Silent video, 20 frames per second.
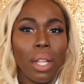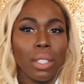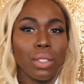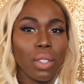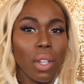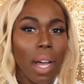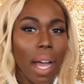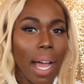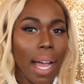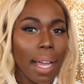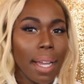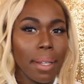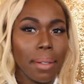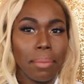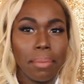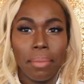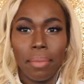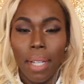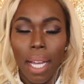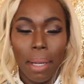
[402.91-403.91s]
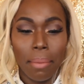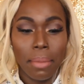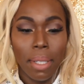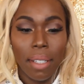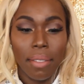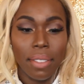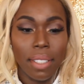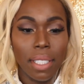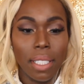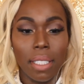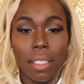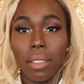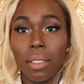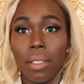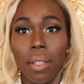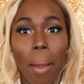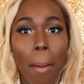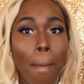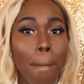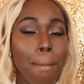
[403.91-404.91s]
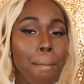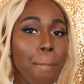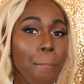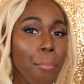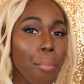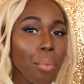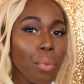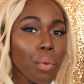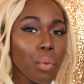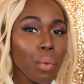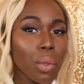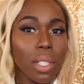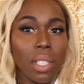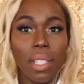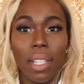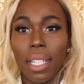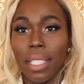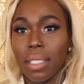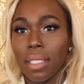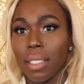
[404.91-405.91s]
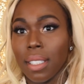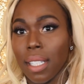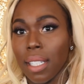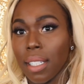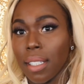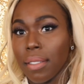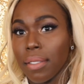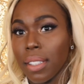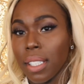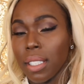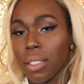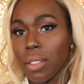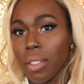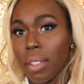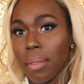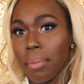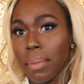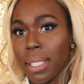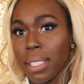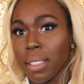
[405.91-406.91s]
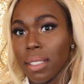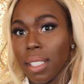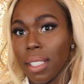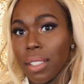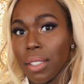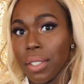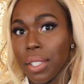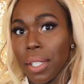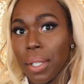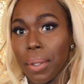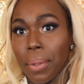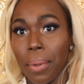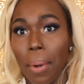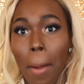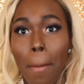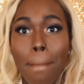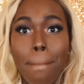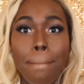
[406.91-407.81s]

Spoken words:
So I'm loving this. What do you guys think of this on my skin tone?